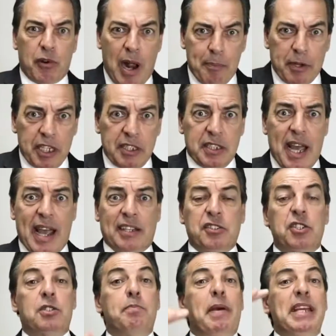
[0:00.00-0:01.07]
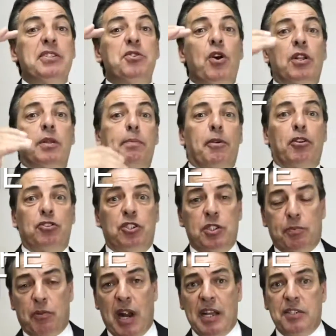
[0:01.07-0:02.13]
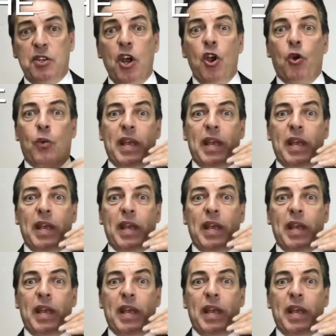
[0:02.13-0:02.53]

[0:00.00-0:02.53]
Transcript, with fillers: property taxes based on the purchase price.